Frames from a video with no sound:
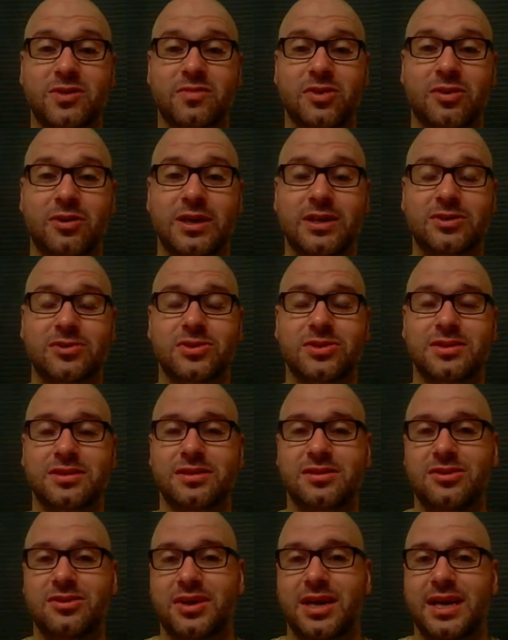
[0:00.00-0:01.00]
if they're
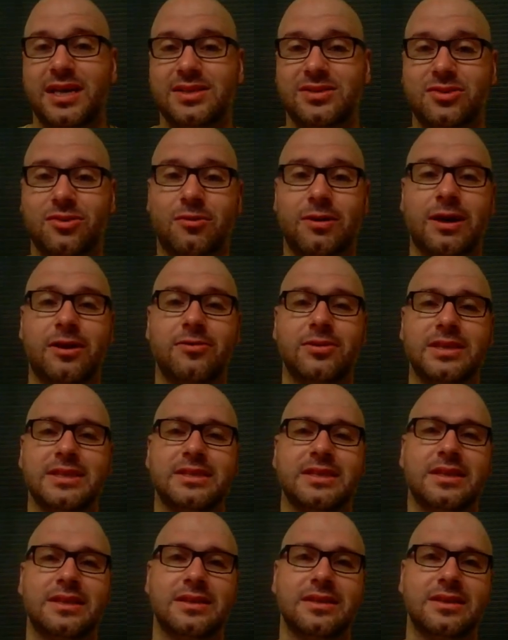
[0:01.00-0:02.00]
interested, you guys know how
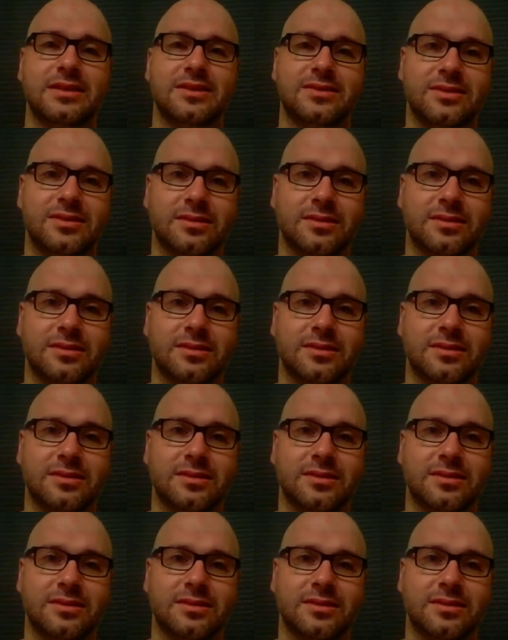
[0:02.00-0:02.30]
easy it is